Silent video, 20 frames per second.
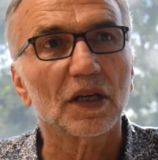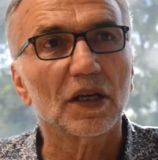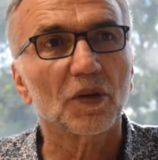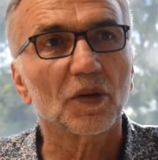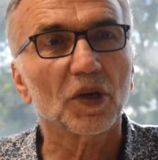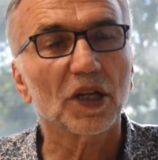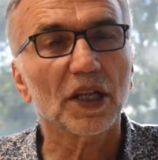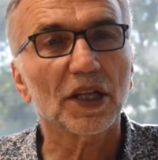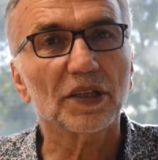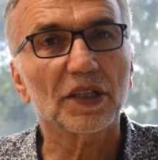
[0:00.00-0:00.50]

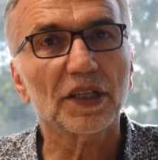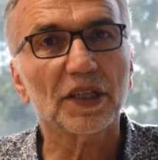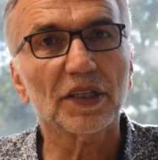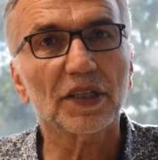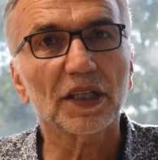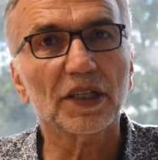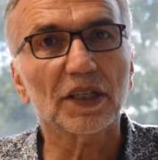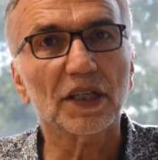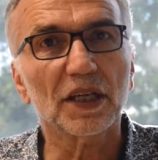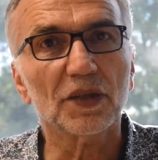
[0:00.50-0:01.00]
Well, I think
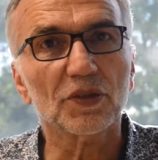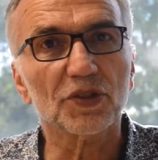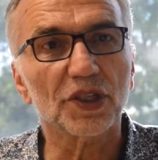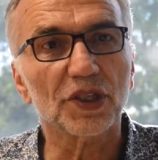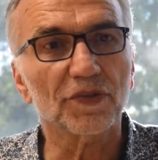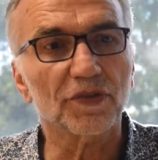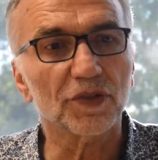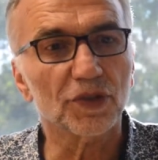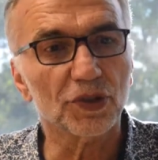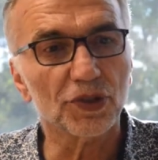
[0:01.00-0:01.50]
that Housing
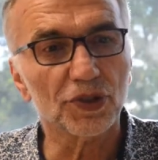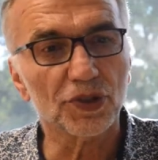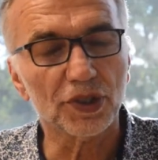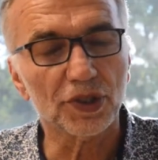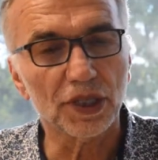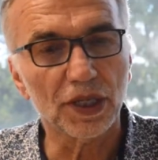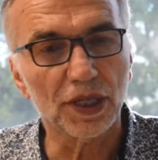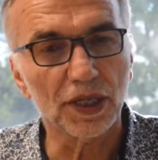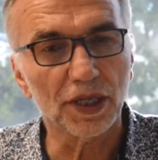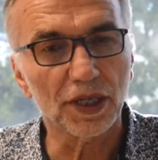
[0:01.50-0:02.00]
First
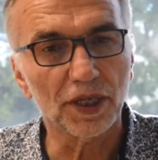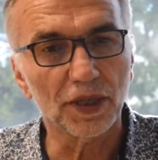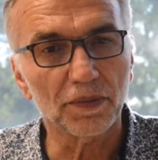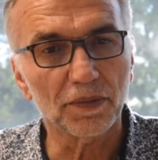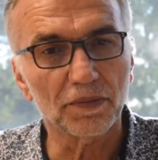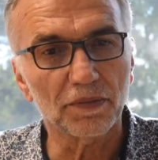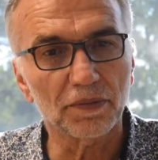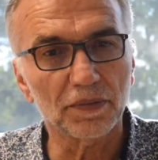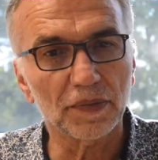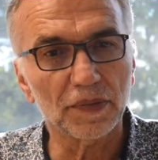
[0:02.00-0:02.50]

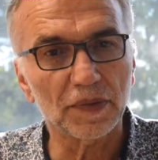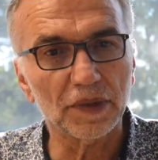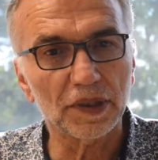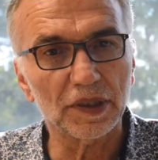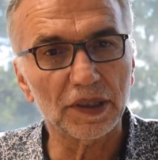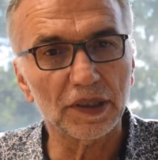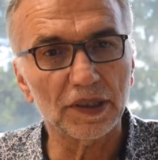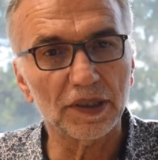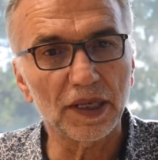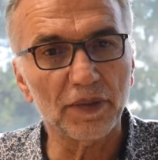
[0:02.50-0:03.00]

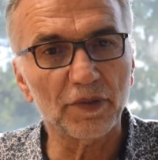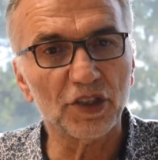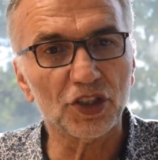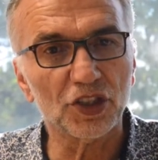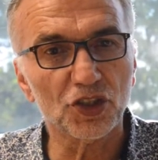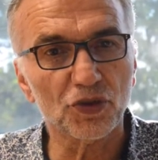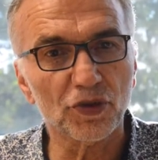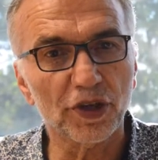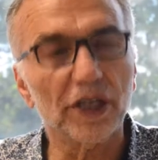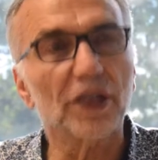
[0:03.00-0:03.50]

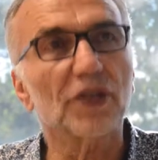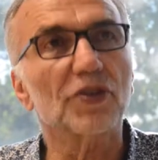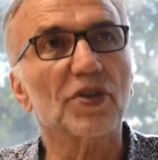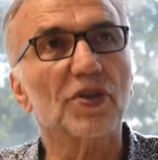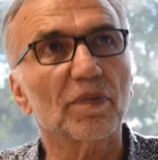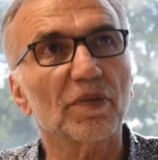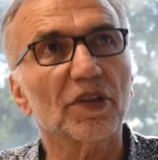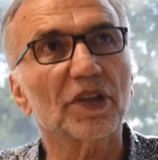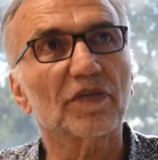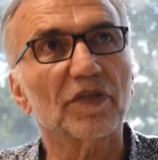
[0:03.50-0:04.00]
demonstrated
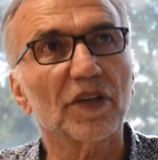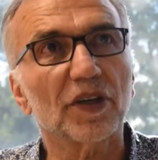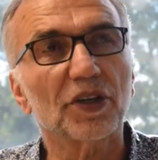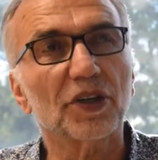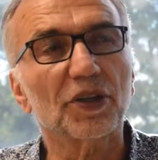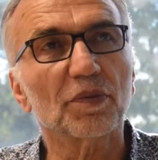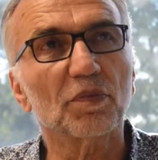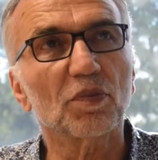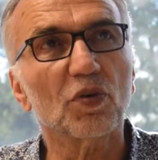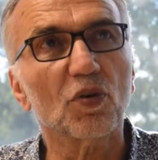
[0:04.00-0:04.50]
something very
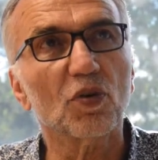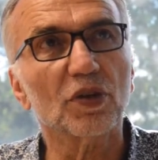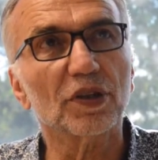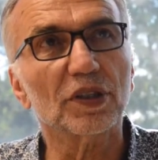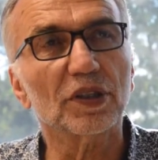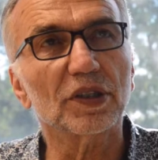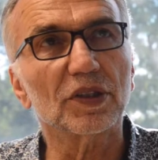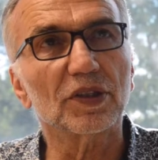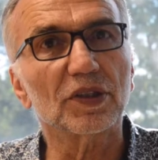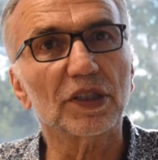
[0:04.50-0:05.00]

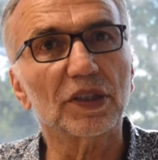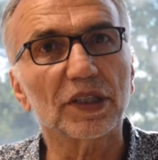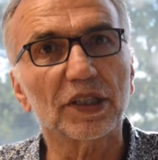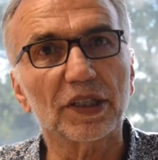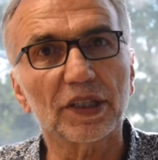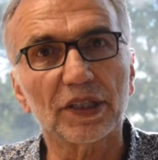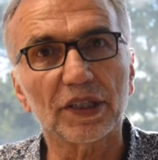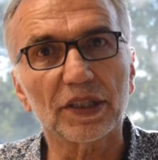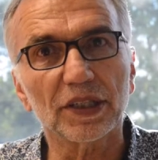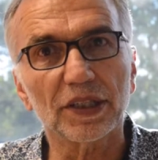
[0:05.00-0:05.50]
important
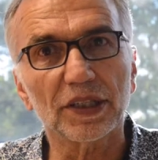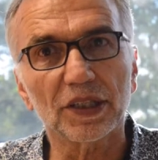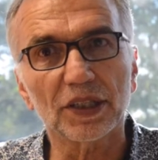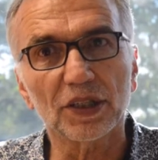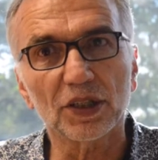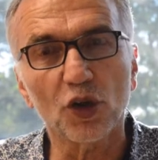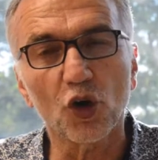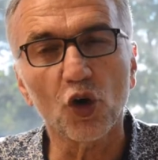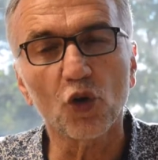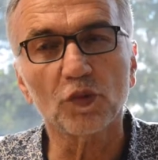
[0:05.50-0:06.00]
in the
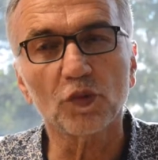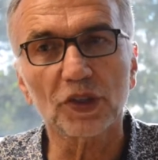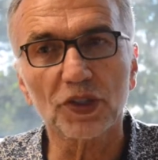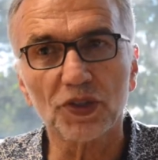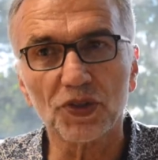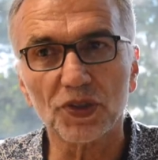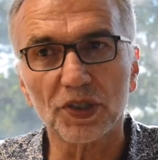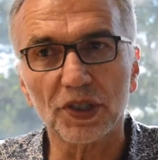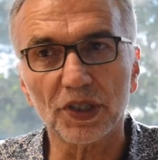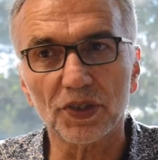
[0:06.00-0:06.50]

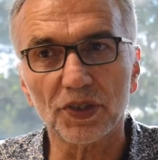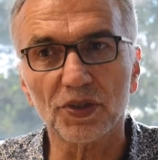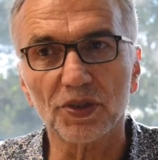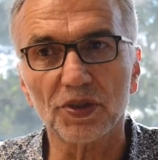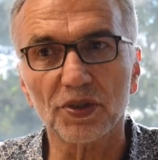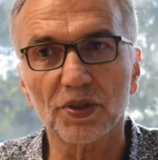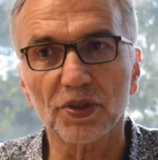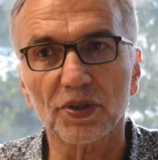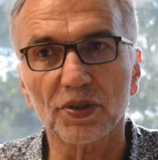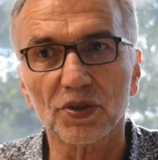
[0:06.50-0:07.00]
homelessness
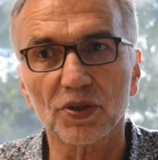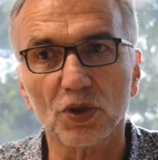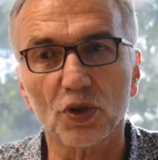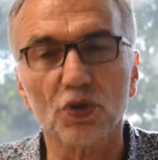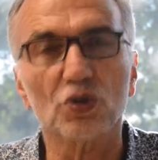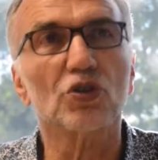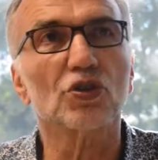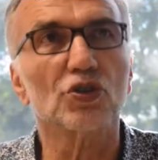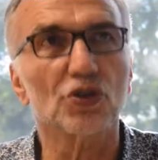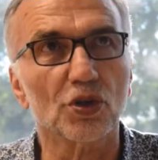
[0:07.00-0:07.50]

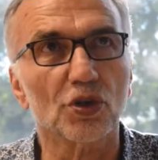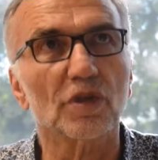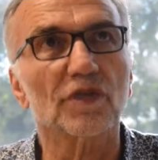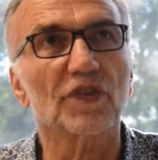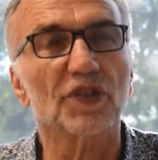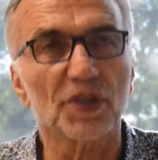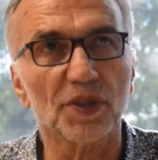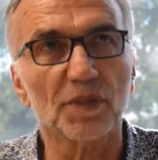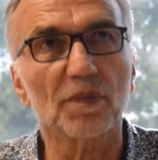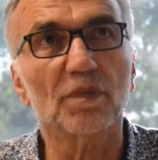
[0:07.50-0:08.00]
social
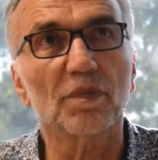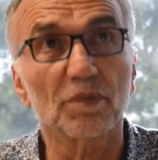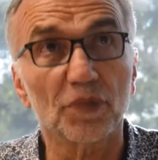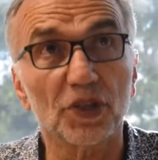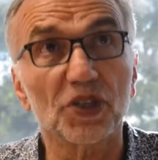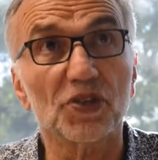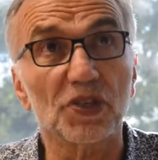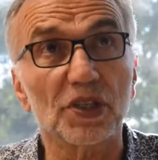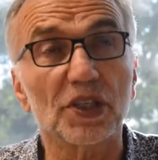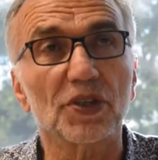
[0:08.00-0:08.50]
service
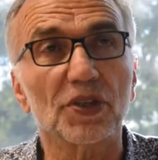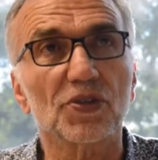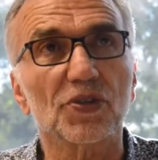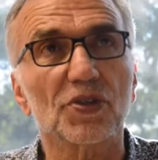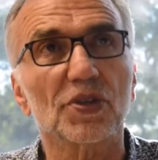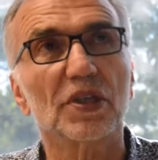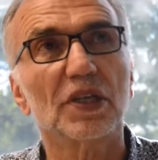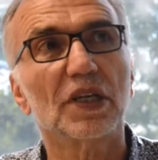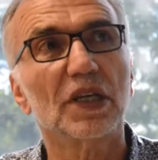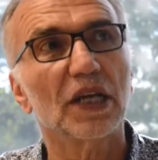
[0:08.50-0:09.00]
business
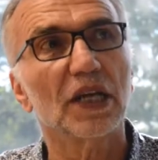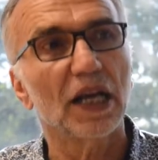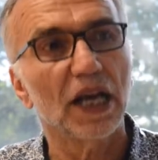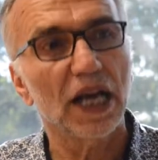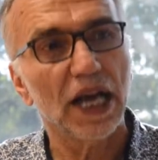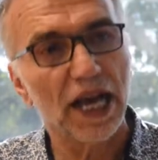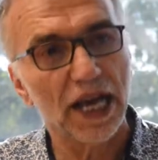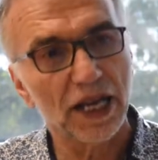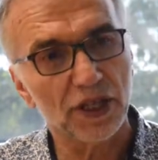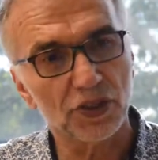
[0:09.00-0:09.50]

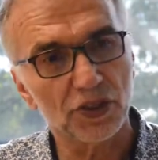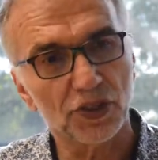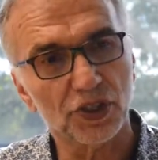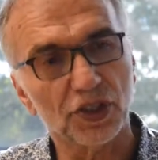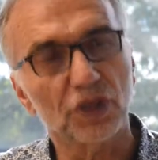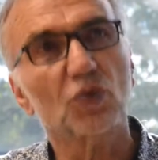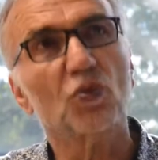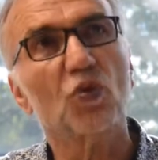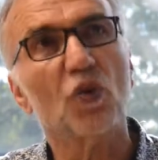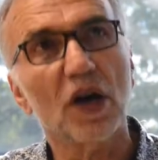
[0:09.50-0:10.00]
as it
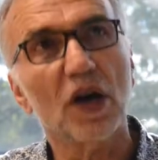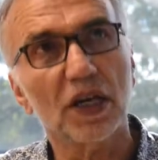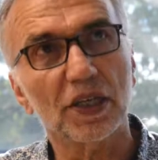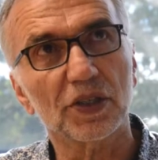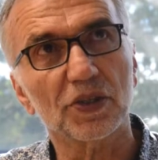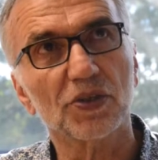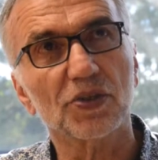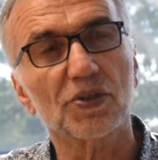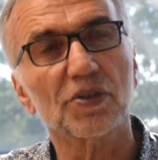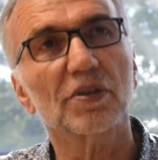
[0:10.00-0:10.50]

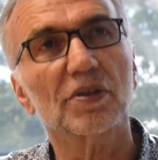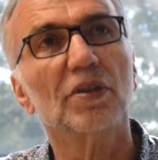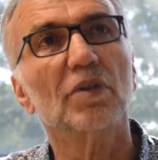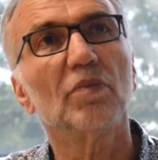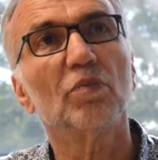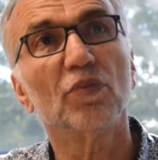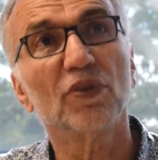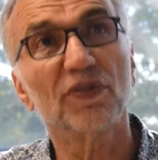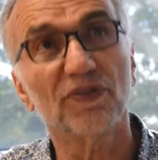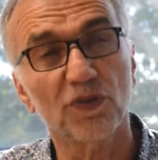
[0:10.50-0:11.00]
was
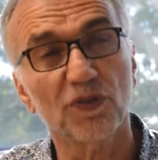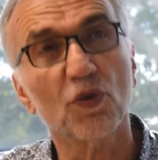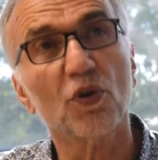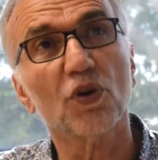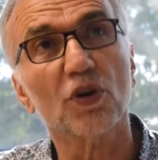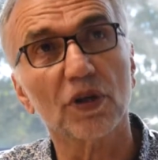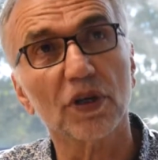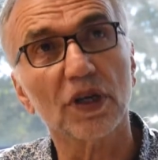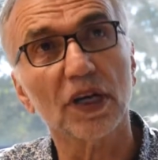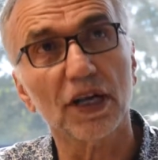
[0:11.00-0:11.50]

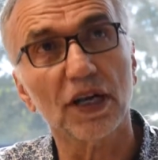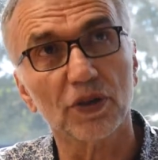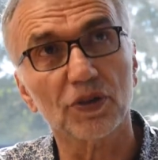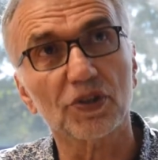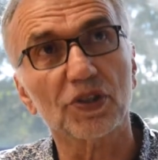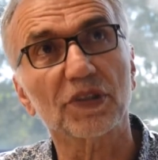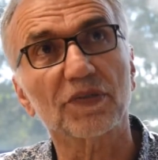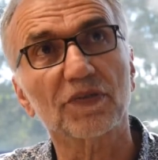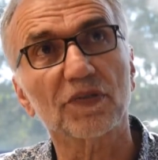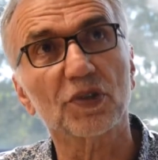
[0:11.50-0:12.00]
before
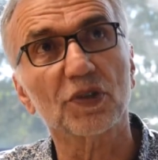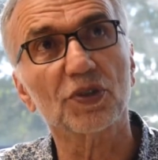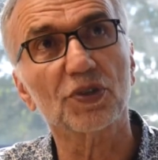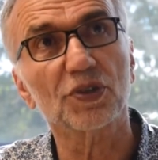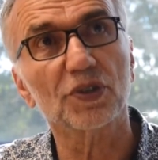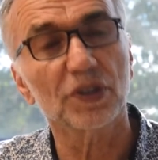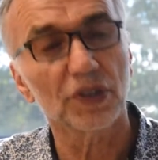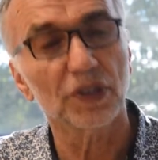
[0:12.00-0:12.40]
Housing First.